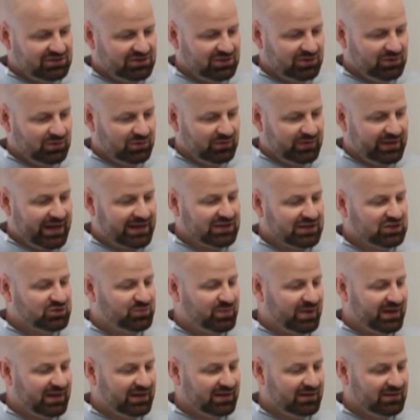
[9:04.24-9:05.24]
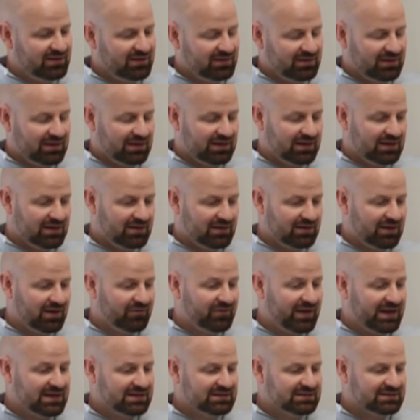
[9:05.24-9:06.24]
to the HP
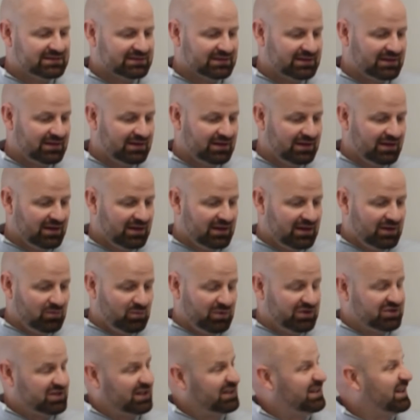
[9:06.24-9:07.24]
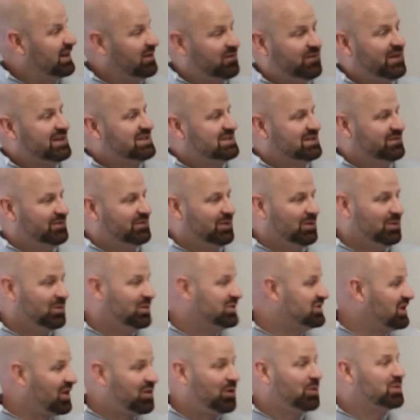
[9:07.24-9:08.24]
event, which they did a festival,
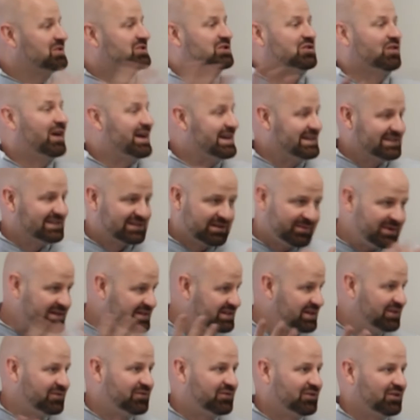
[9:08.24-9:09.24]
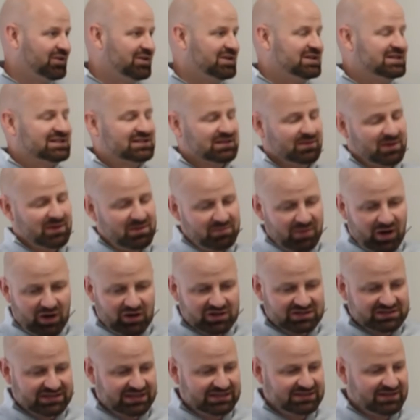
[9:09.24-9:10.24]
which I thought was great, something different, something
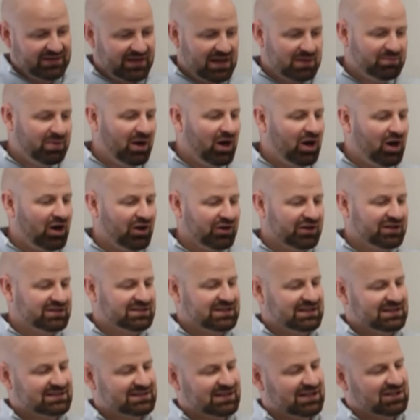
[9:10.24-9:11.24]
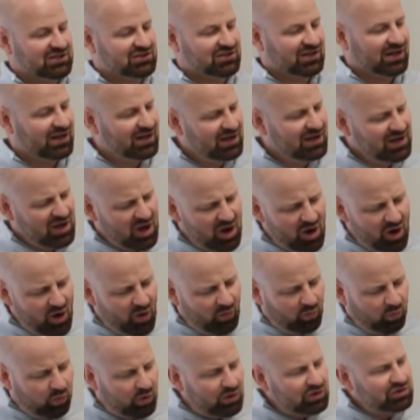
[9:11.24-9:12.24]
marketing to their partners, etc.
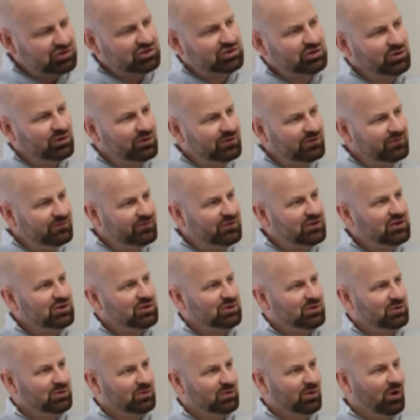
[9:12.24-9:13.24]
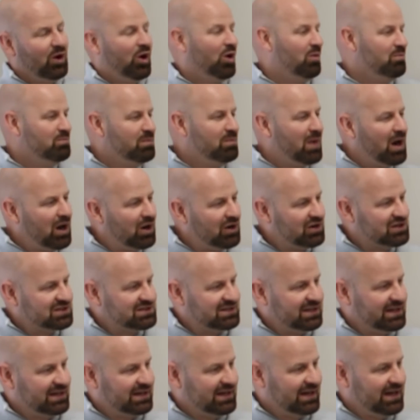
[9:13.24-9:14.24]
What's your view on
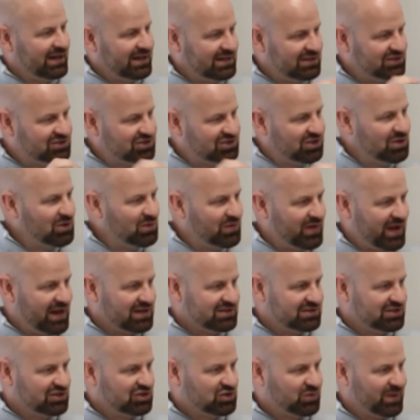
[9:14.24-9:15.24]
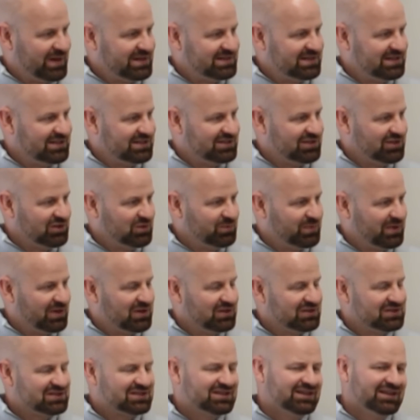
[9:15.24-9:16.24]
marketing in 2022?
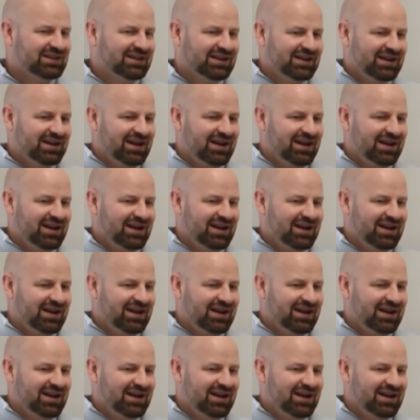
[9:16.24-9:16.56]
Because